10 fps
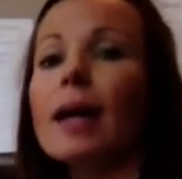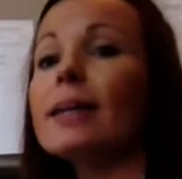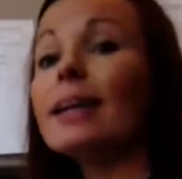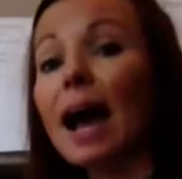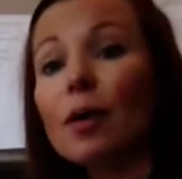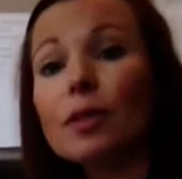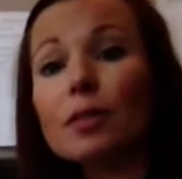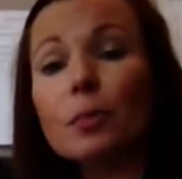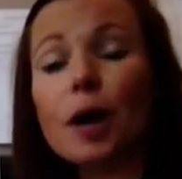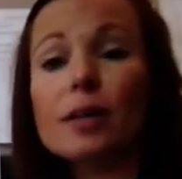Now that
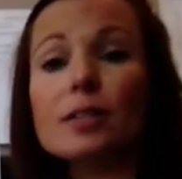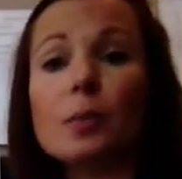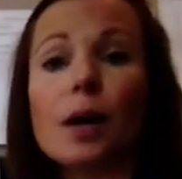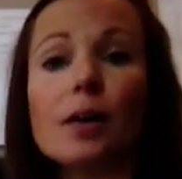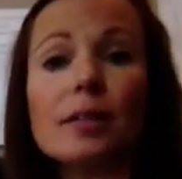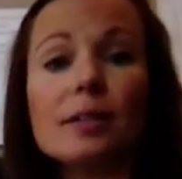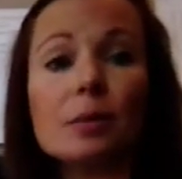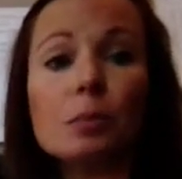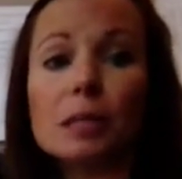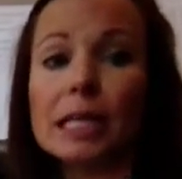the Punnett square is
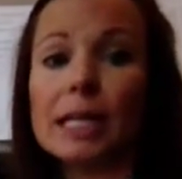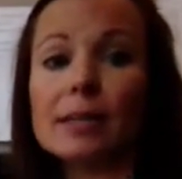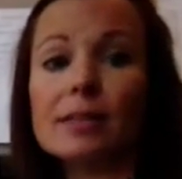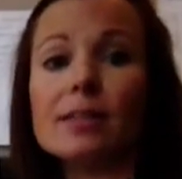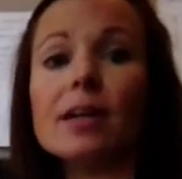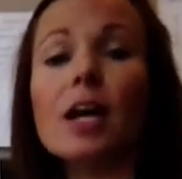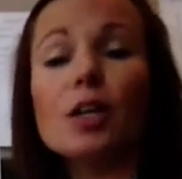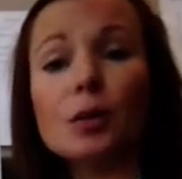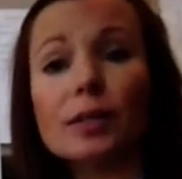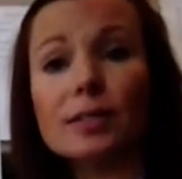complete,
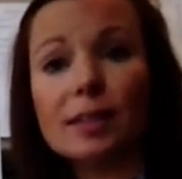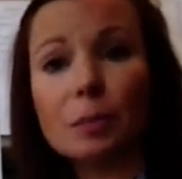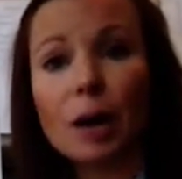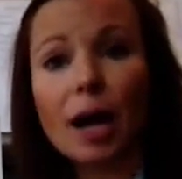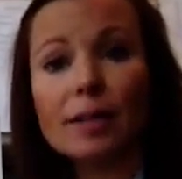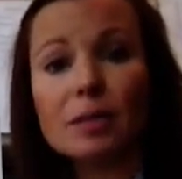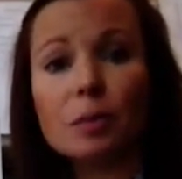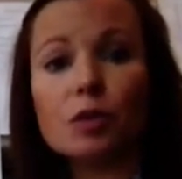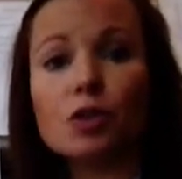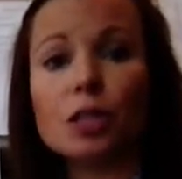you can see the
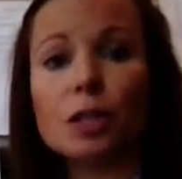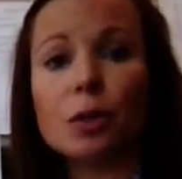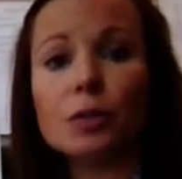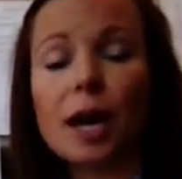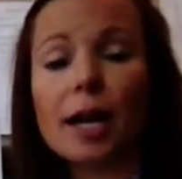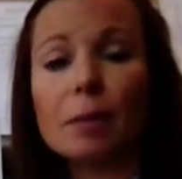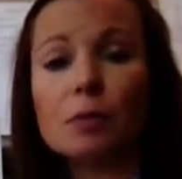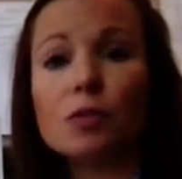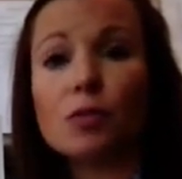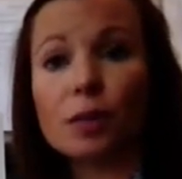possible
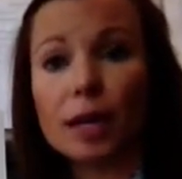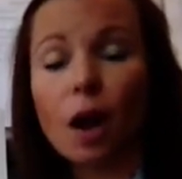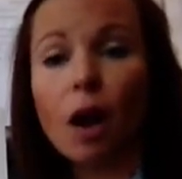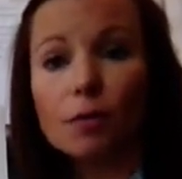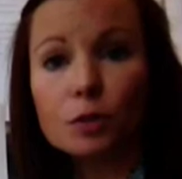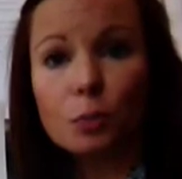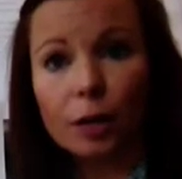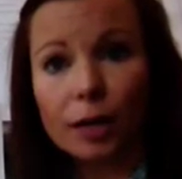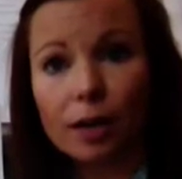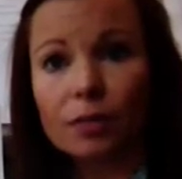genotypes for the
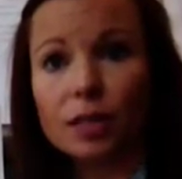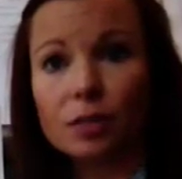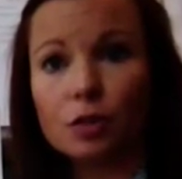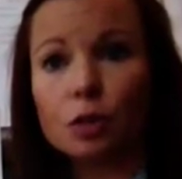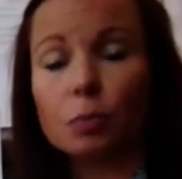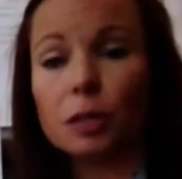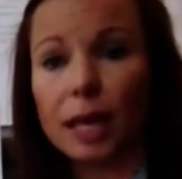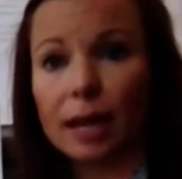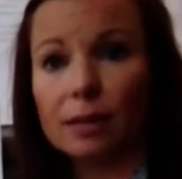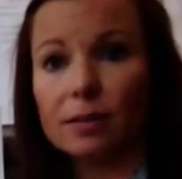offspring of these 2
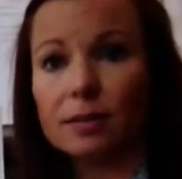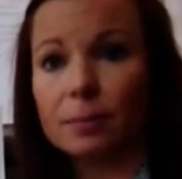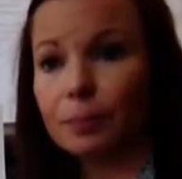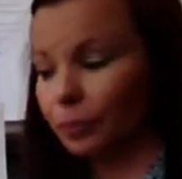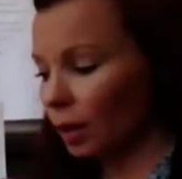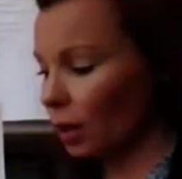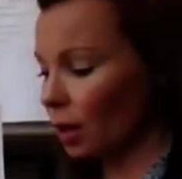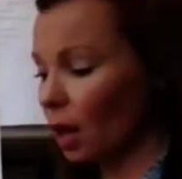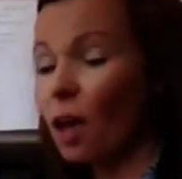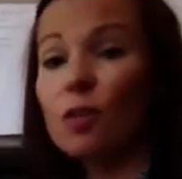plants.
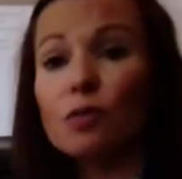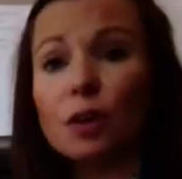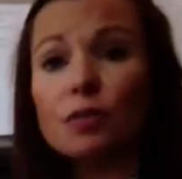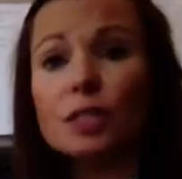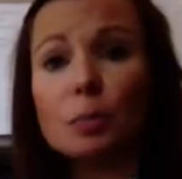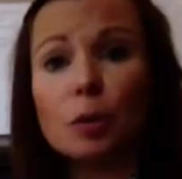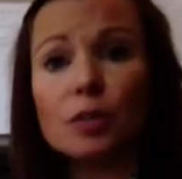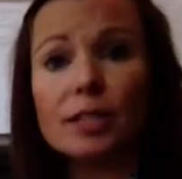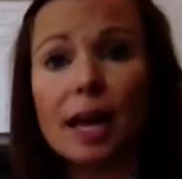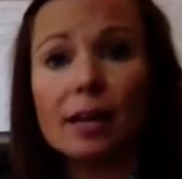
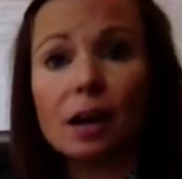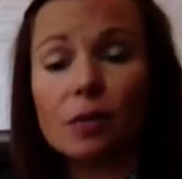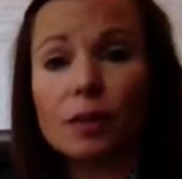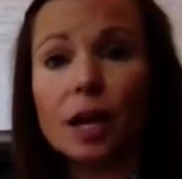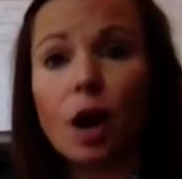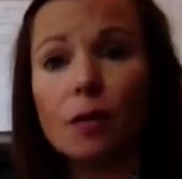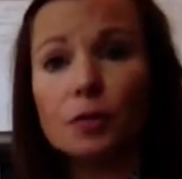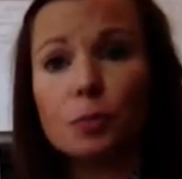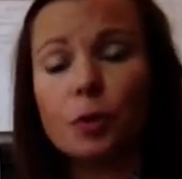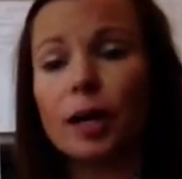50% of the
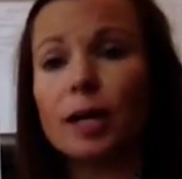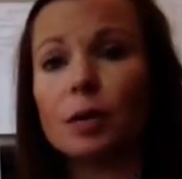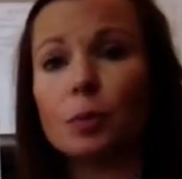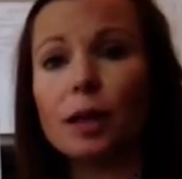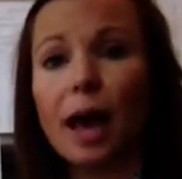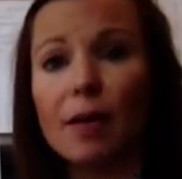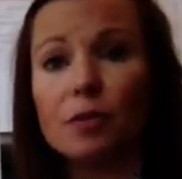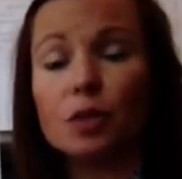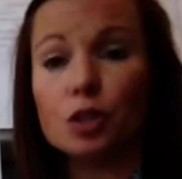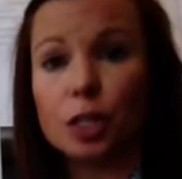offspring will have
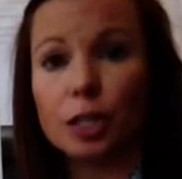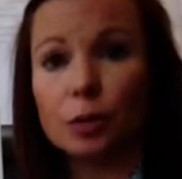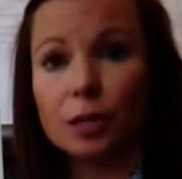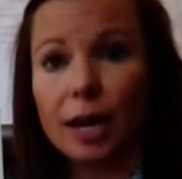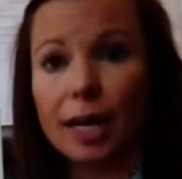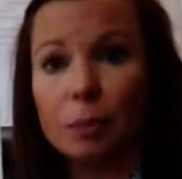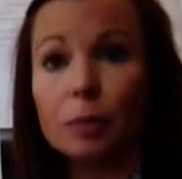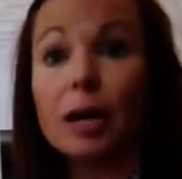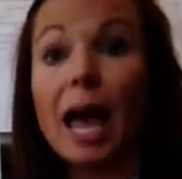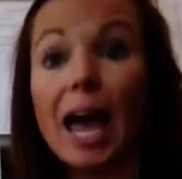the genotype
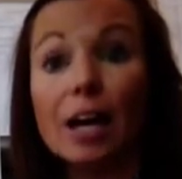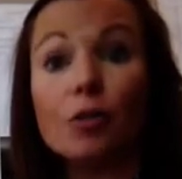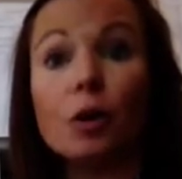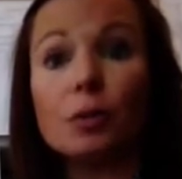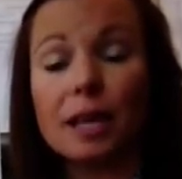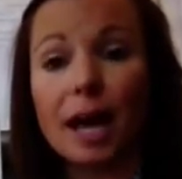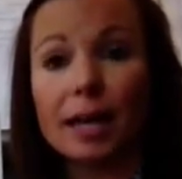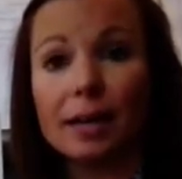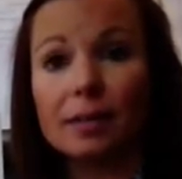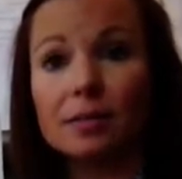
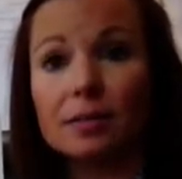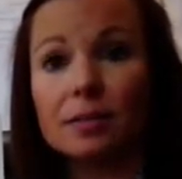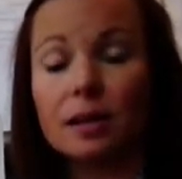heterozygous.